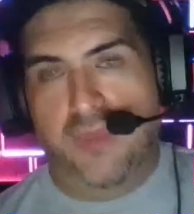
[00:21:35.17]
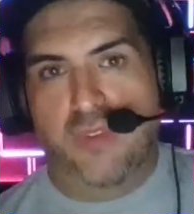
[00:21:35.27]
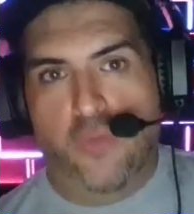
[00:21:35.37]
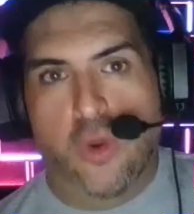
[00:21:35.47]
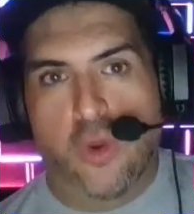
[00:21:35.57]

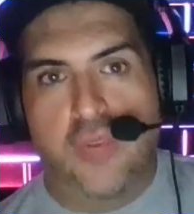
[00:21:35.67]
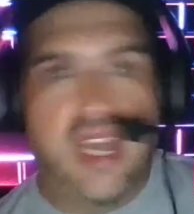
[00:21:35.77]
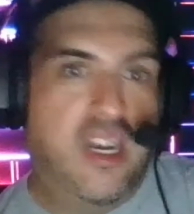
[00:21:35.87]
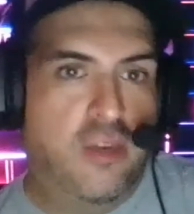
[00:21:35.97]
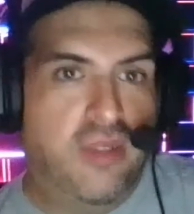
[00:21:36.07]
before we
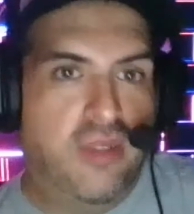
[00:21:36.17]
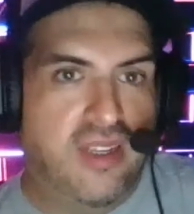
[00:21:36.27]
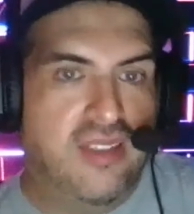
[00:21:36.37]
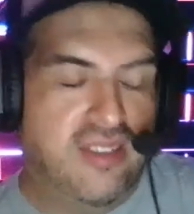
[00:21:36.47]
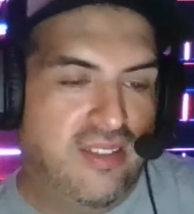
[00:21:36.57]
had
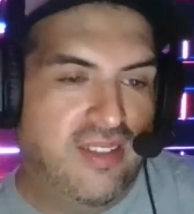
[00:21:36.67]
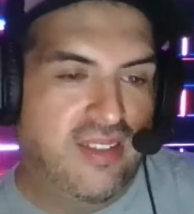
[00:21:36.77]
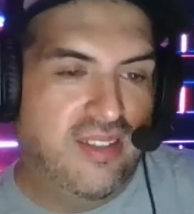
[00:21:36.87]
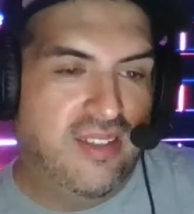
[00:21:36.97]
airplanes.